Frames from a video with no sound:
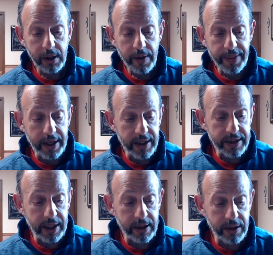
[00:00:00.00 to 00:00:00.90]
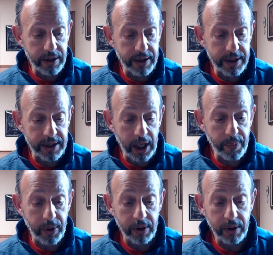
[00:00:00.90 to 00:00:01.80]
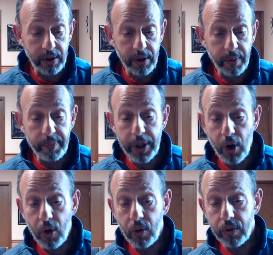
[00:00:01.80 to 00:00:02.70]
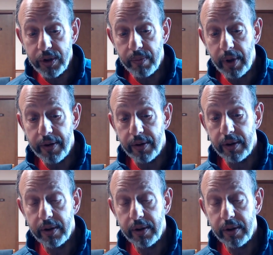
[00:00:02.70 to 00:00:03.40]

Then he said to the disciple, "Behold your mother."